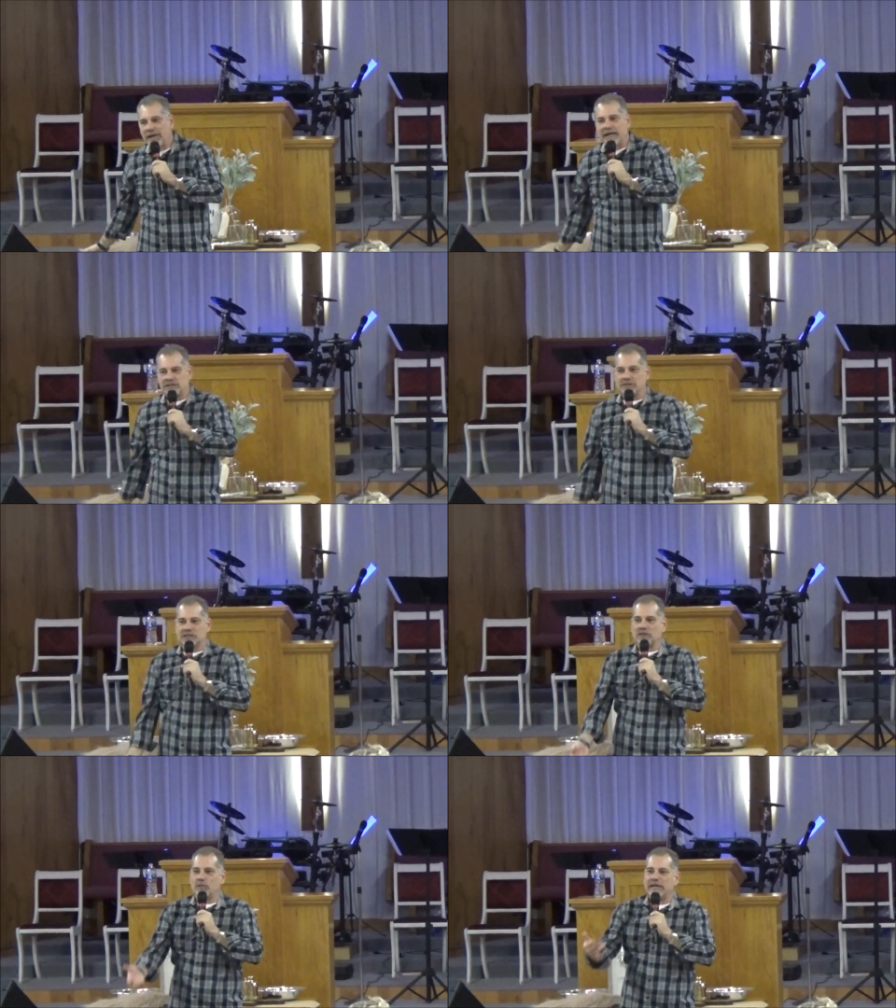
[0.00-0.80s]

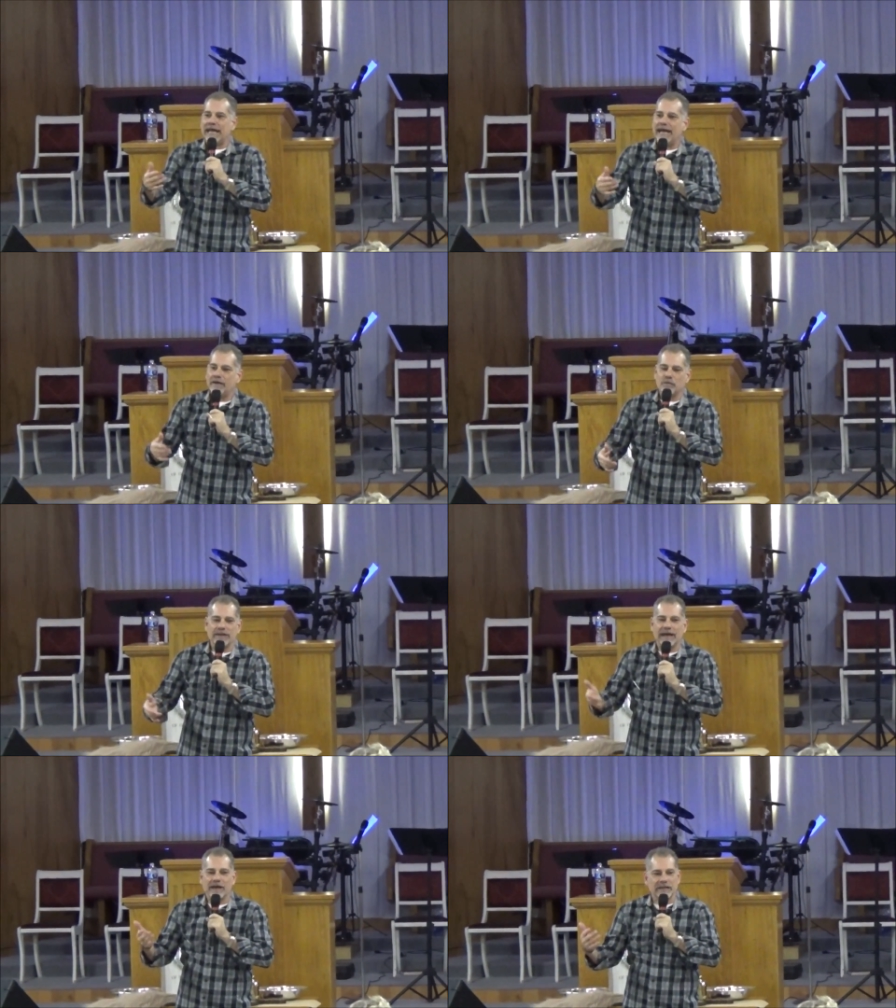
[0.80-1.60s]
matches that we have
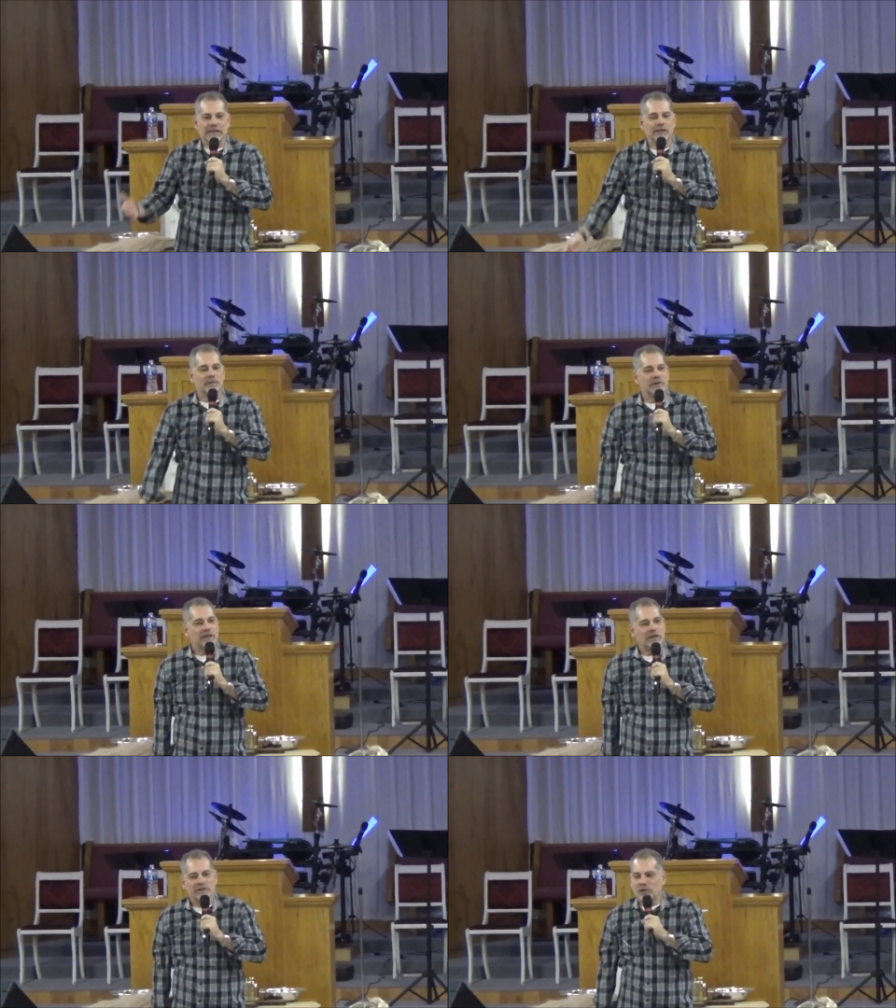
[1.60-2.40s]
without Him.
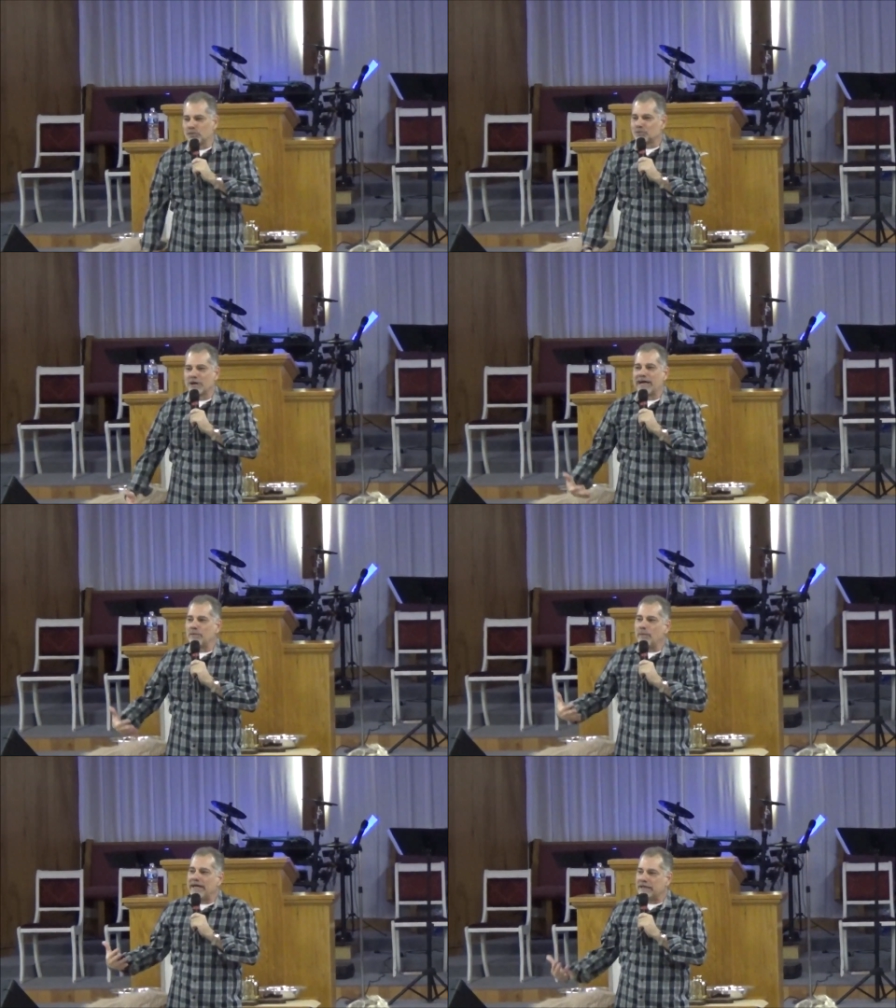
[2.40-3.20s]
Don't try
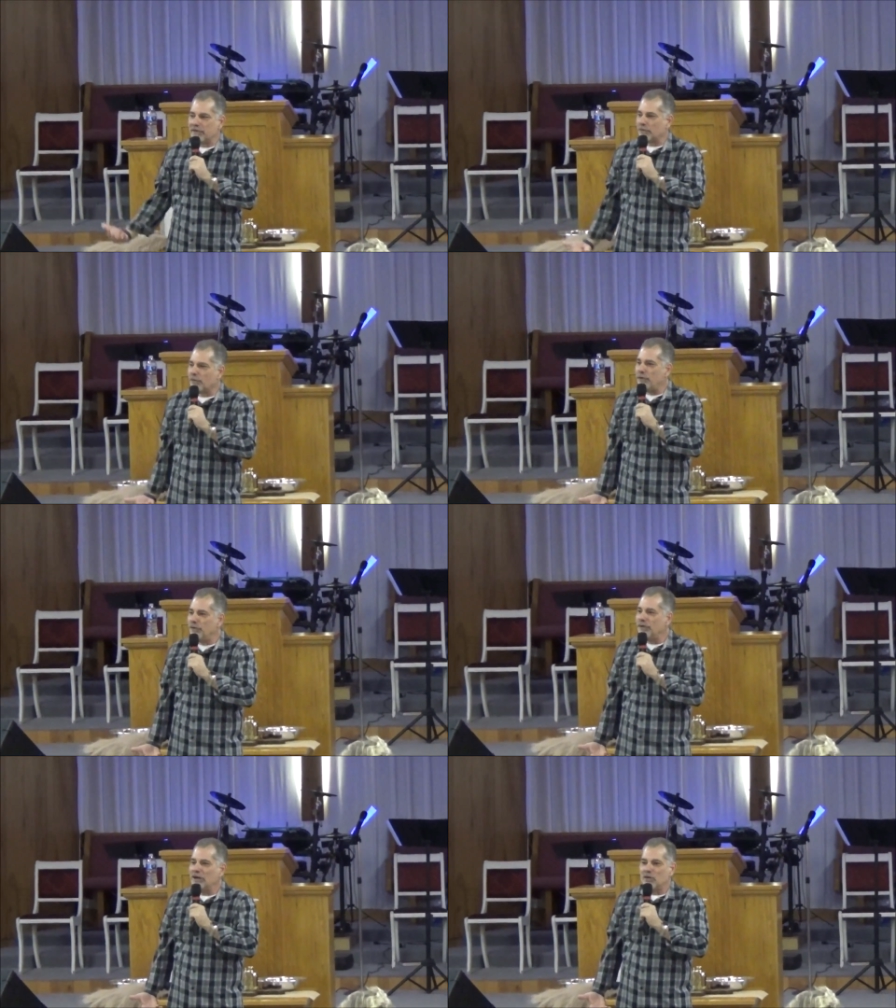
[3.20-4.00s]
to make it
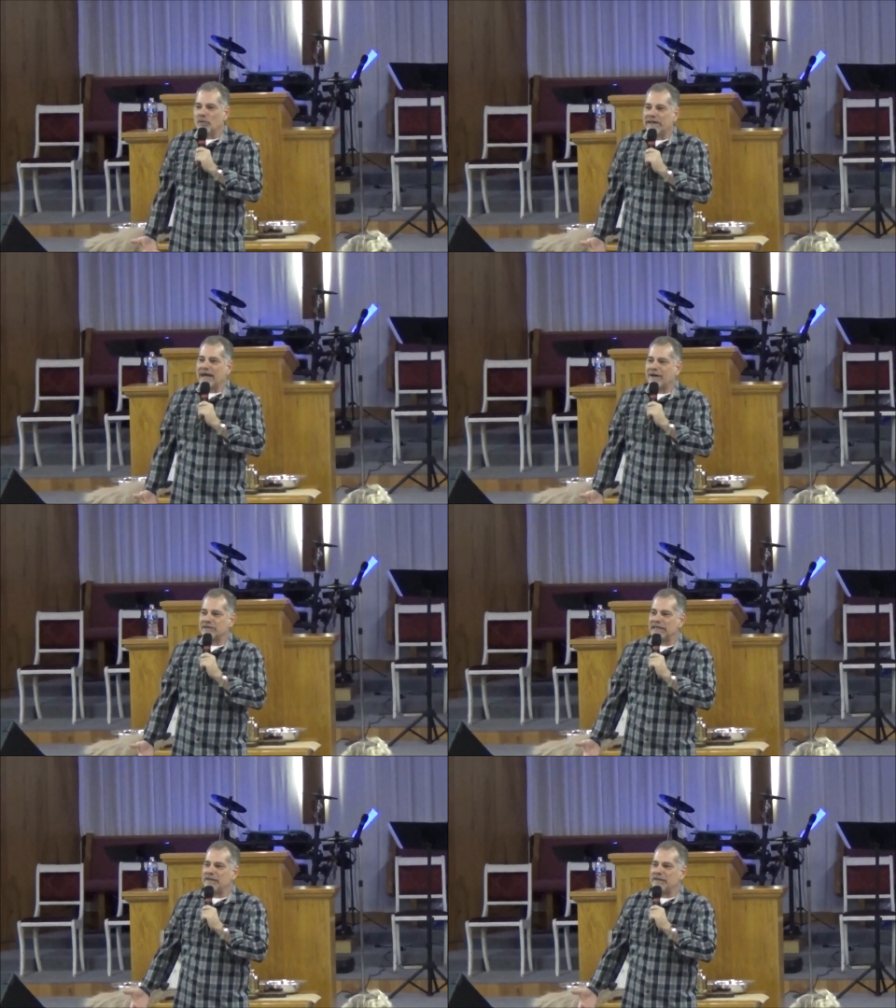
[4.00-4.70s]
through without